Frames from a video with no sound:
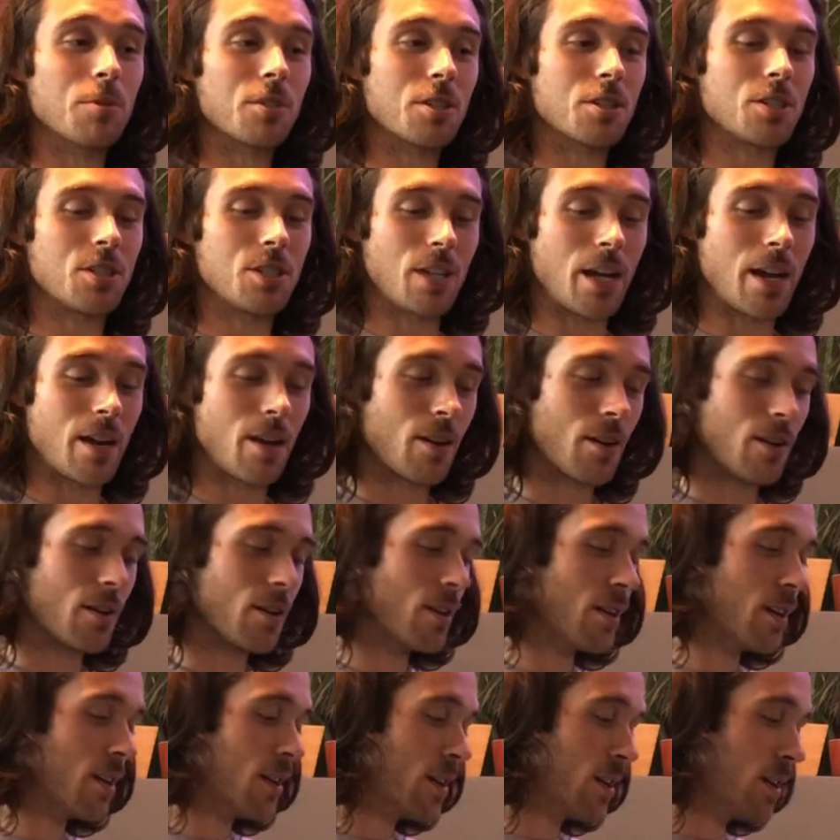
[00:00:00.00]
share
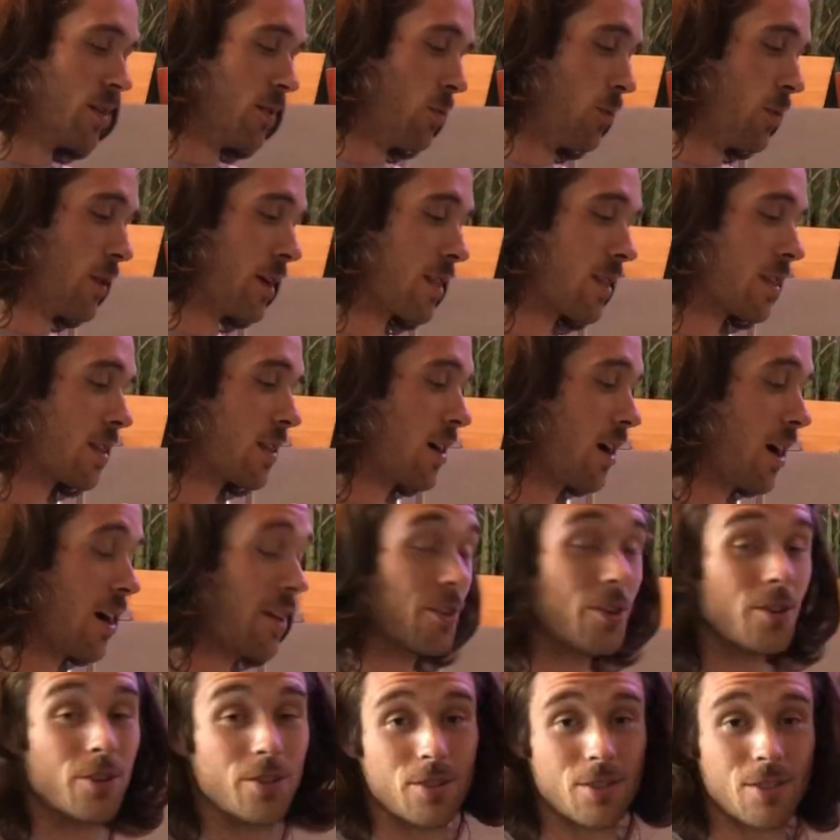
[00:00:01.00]
with
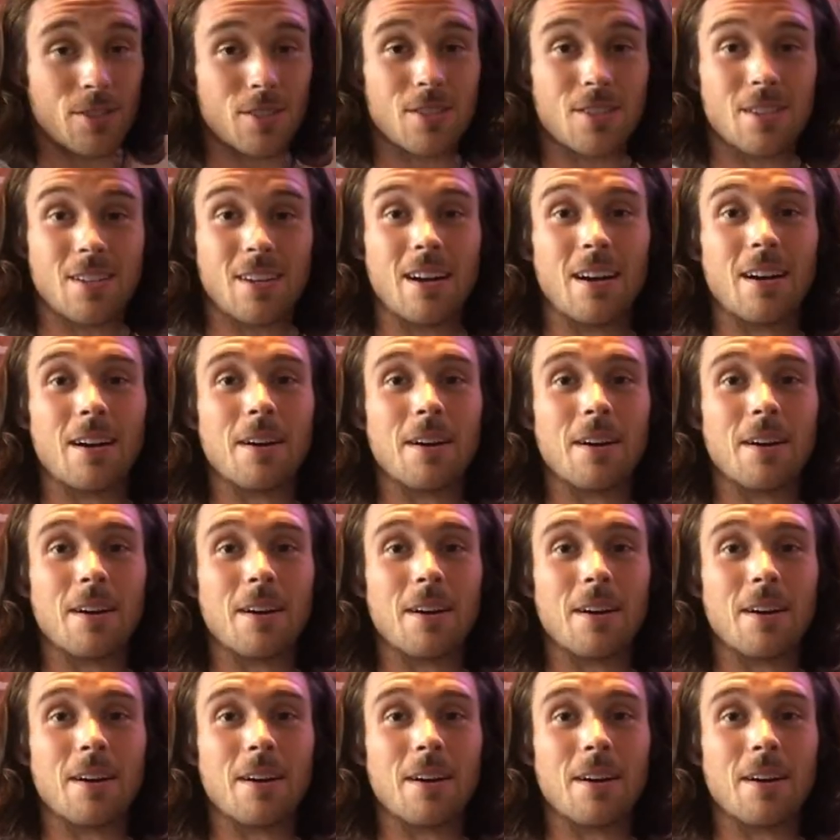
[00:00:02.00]
others.